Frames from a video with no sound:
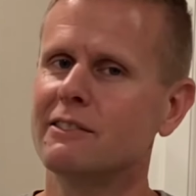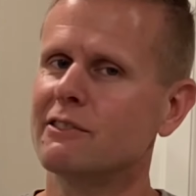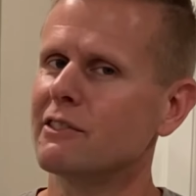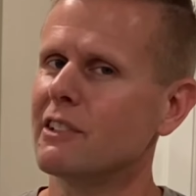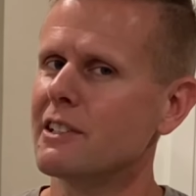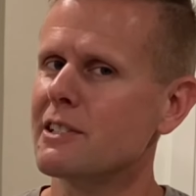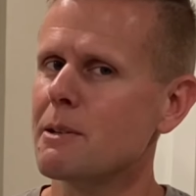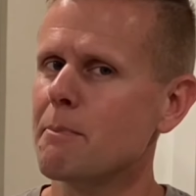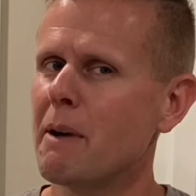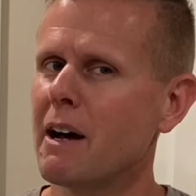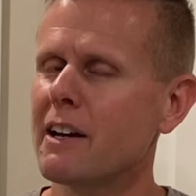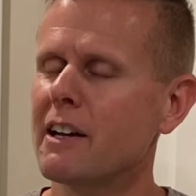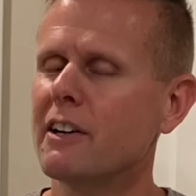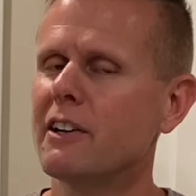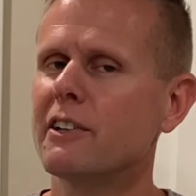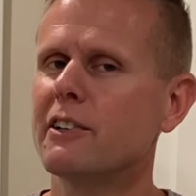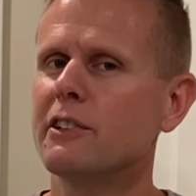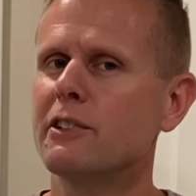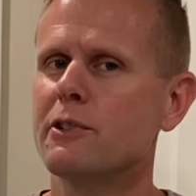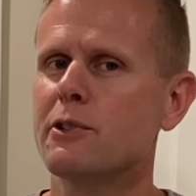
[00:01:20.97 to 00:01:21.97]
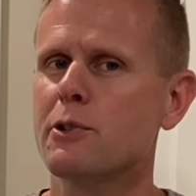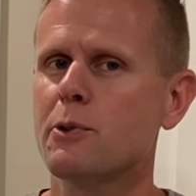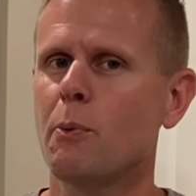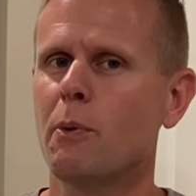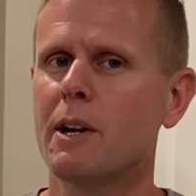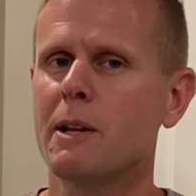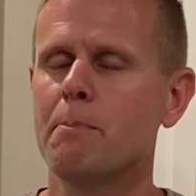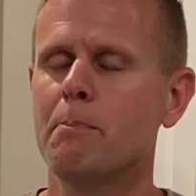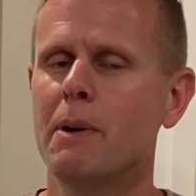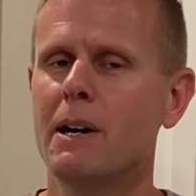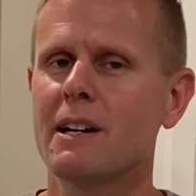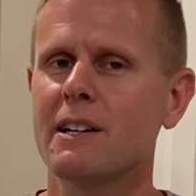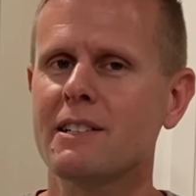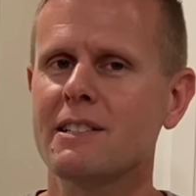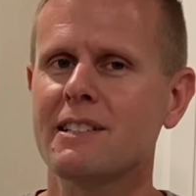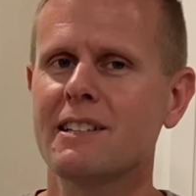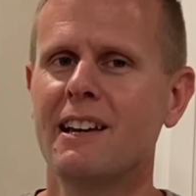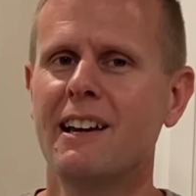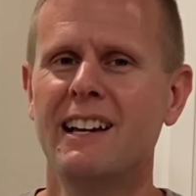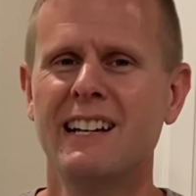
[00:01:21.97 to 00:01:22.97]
runs about 120 bucks.